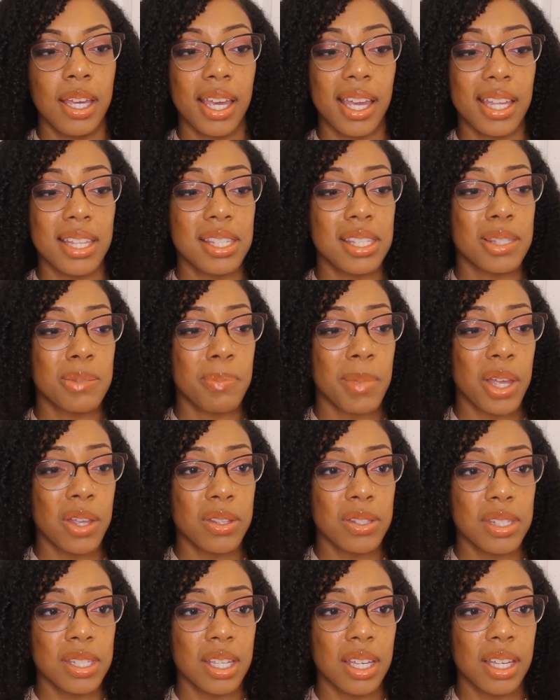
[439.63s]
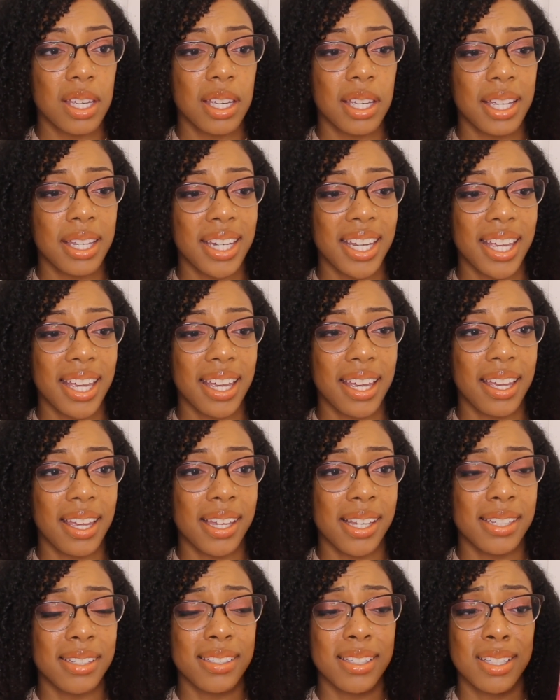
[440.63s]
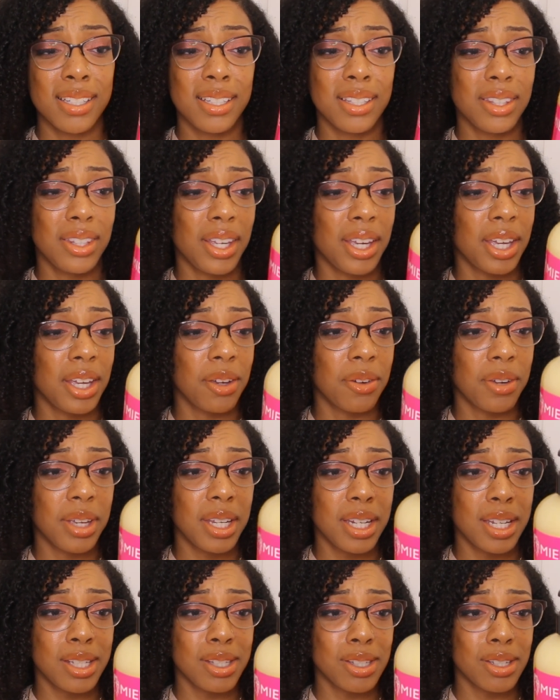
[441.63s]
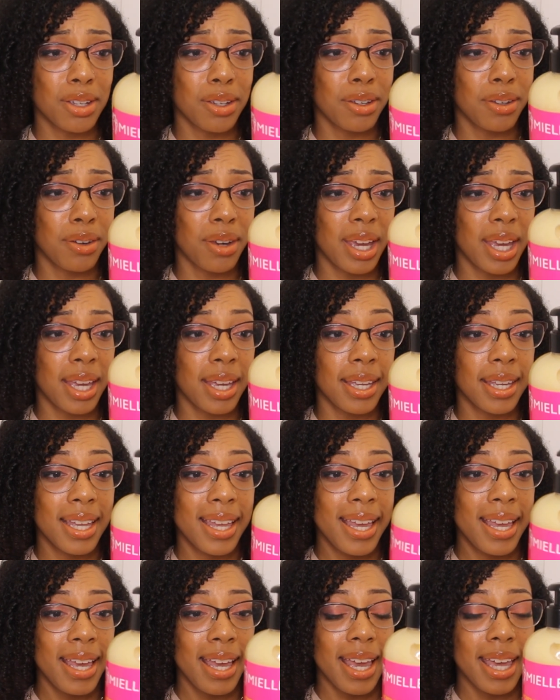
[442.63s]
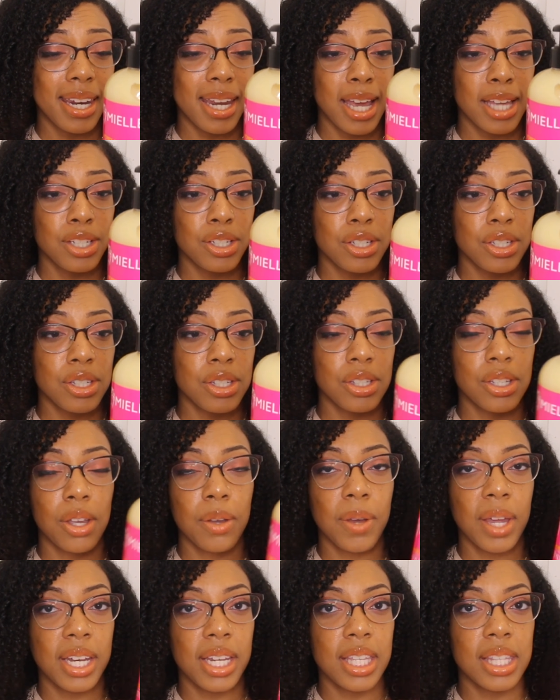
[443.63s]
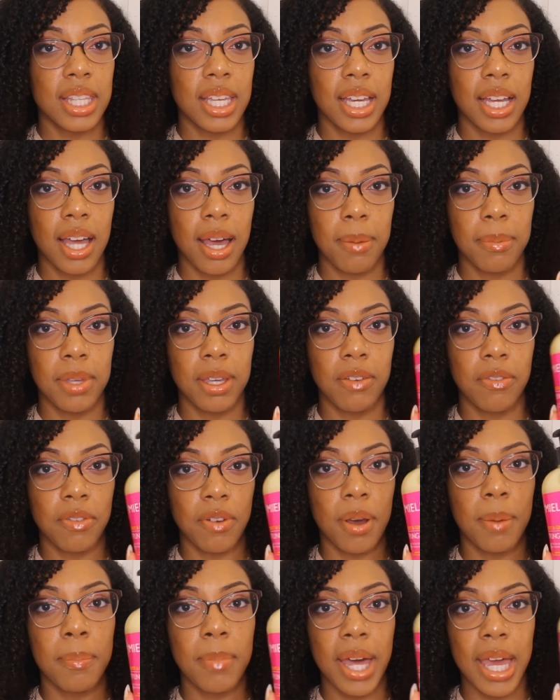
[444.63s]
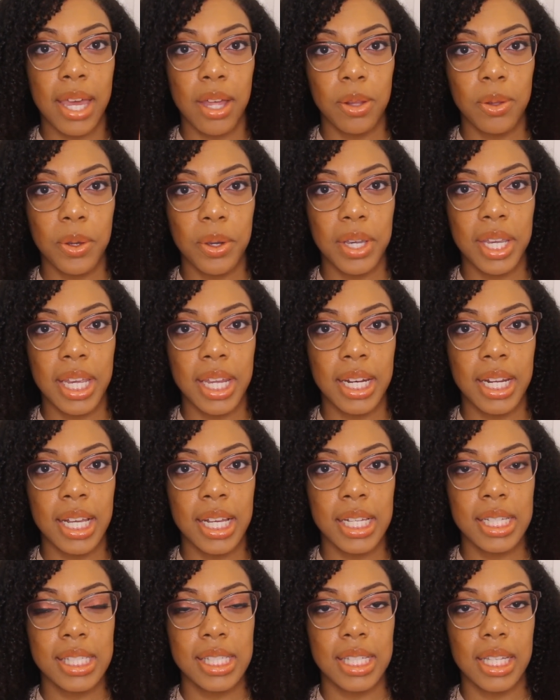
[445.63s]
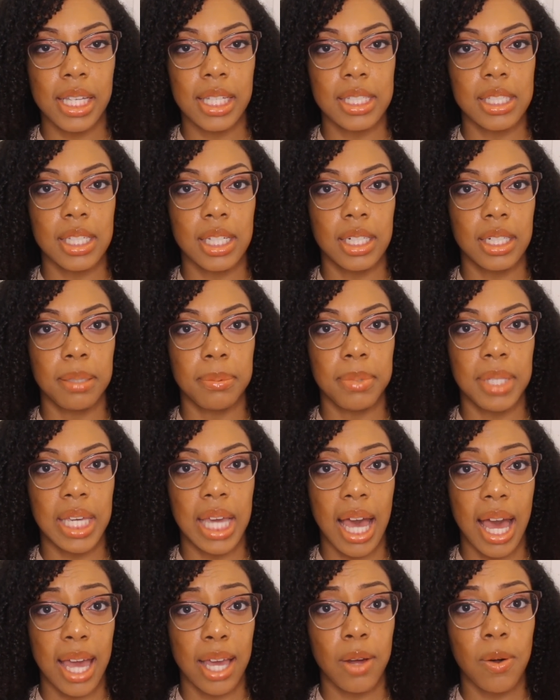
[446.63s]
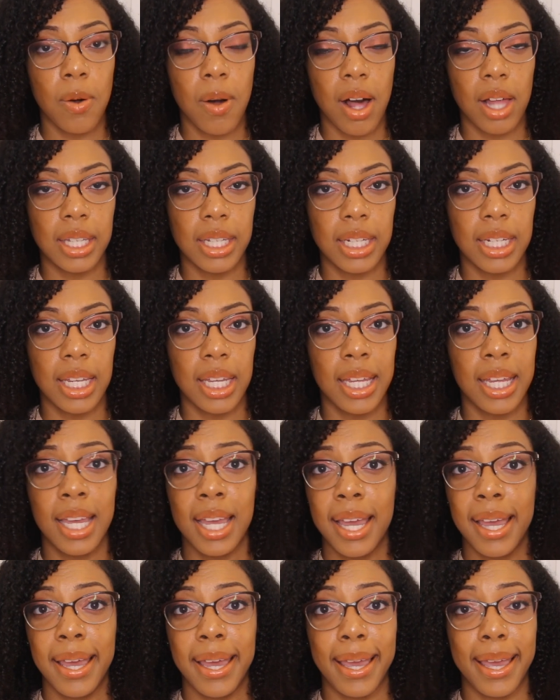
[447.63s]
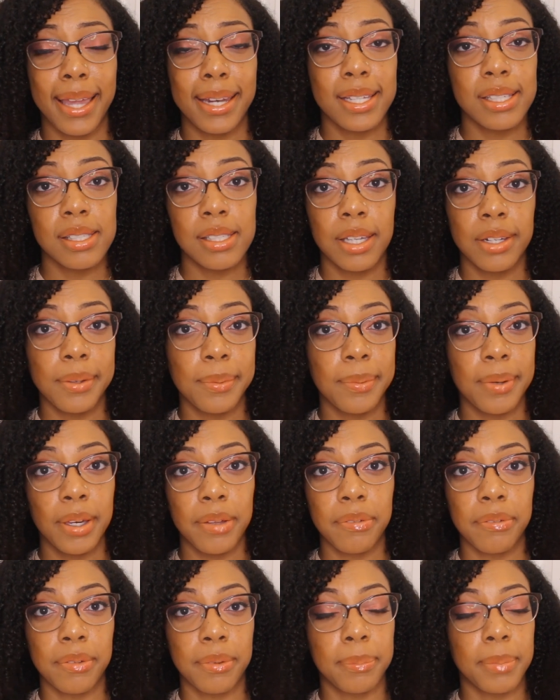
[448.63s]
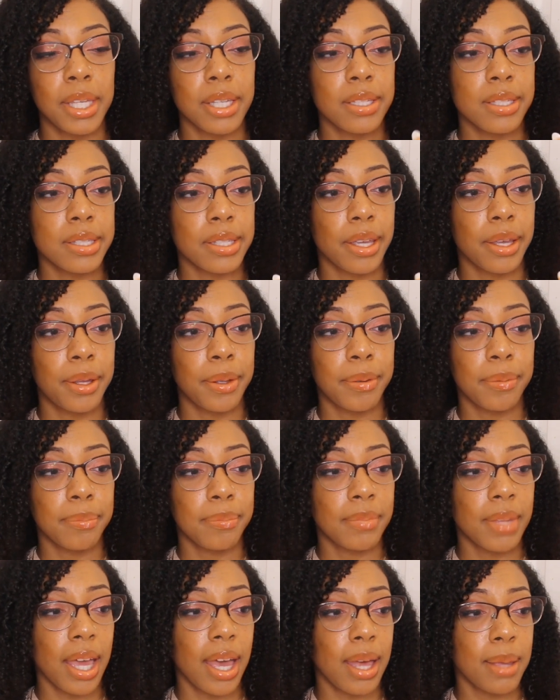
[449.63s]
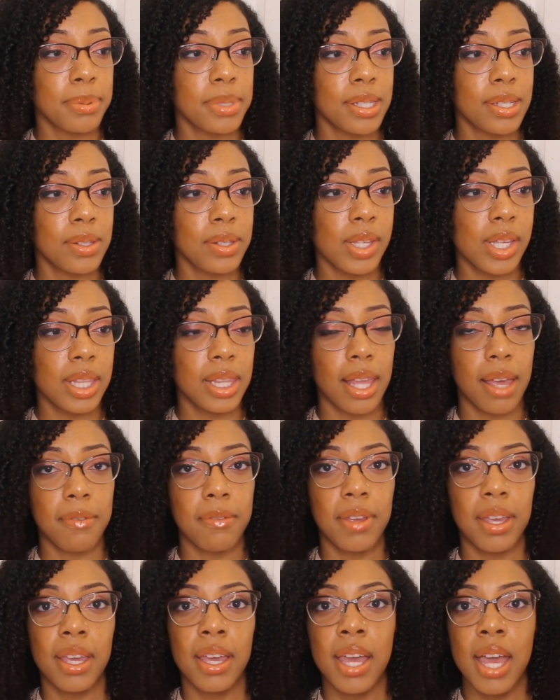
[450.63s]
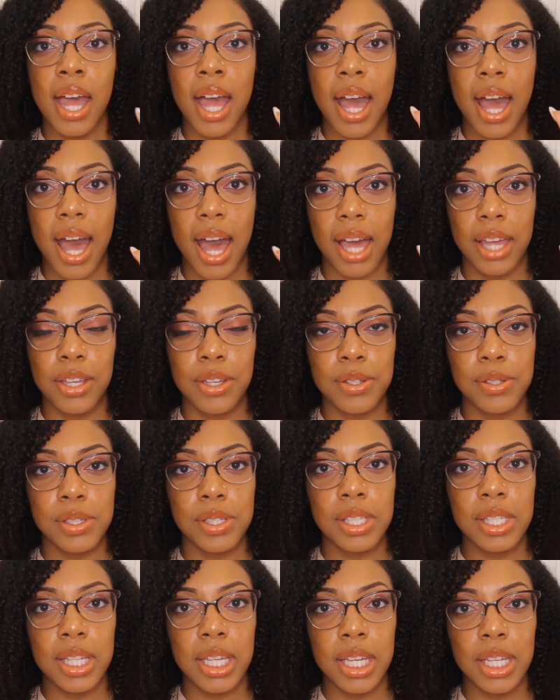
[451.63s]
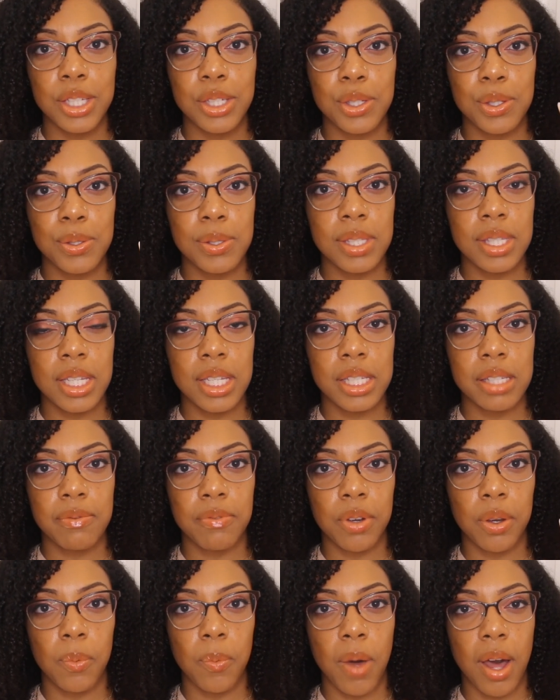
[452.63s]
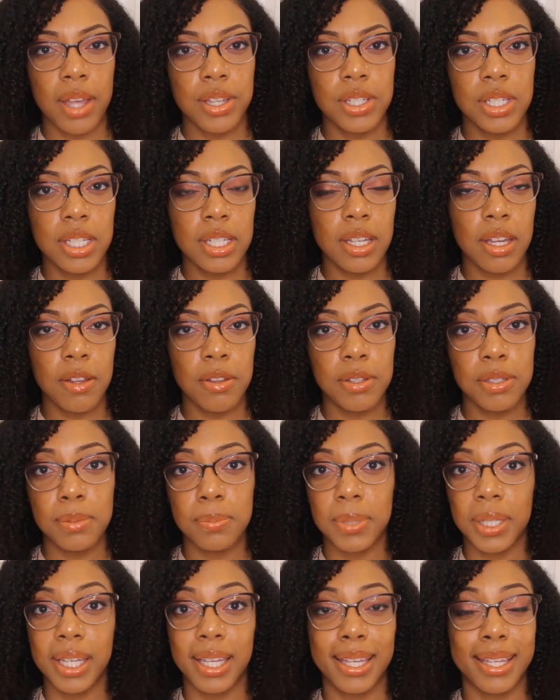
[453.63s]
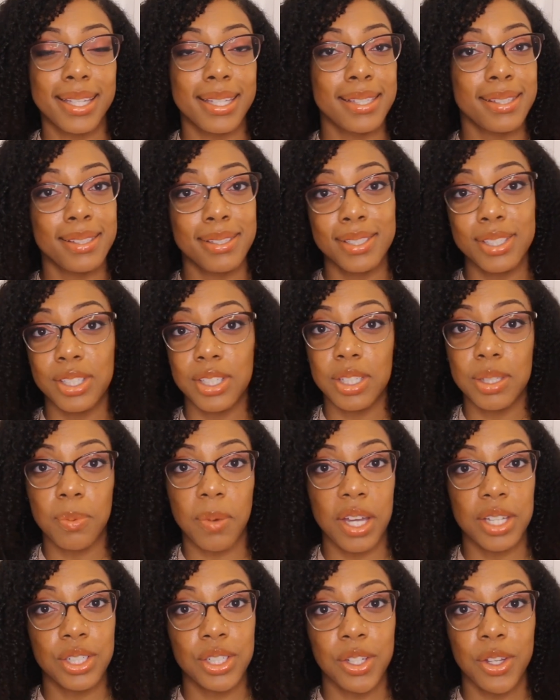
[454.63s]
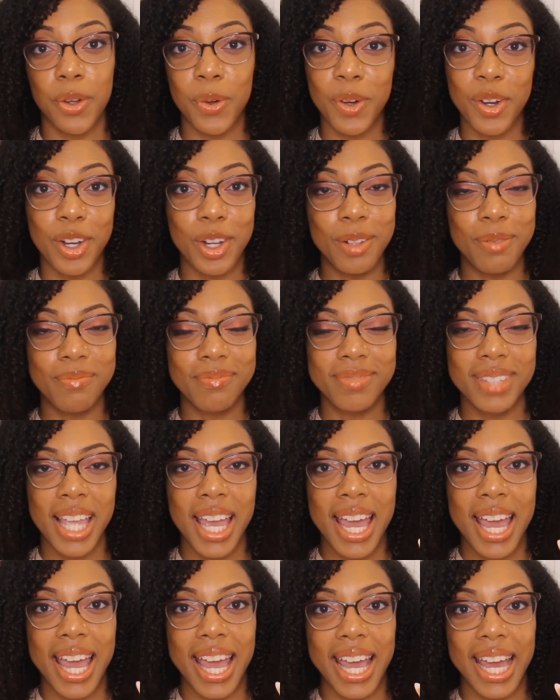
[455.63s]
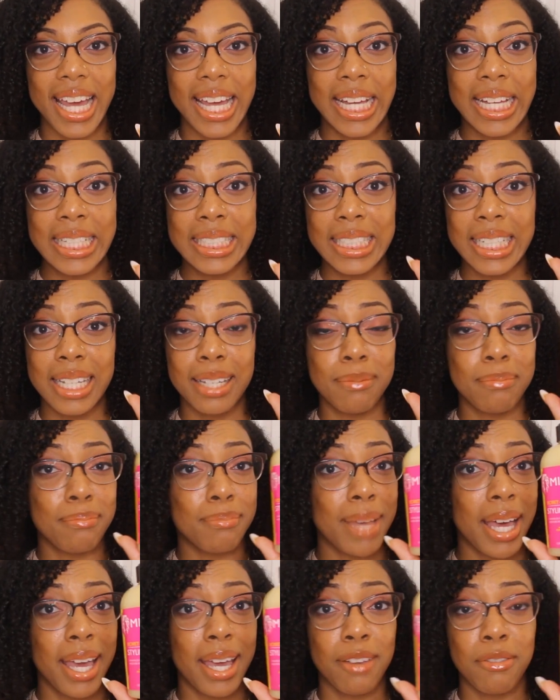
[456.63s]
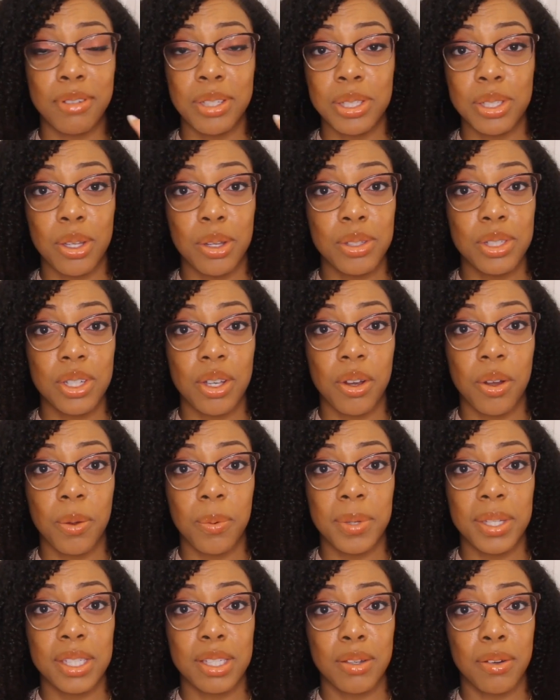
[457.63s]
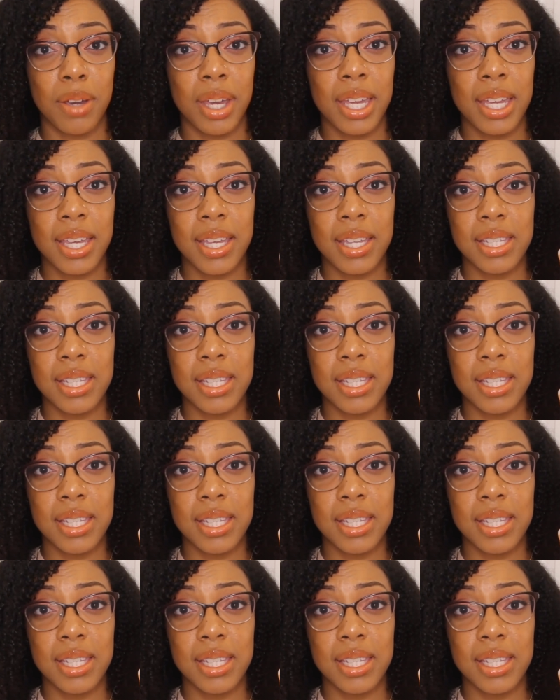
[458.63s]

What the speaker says: It smells good and the ingredients are great, and I just know anything coming from Mielle Organics is gonna be high quality and it's gonna work for me, so absolutely love it. I usually use this for wash and goes because she's a wash and go girl, and my results are always great.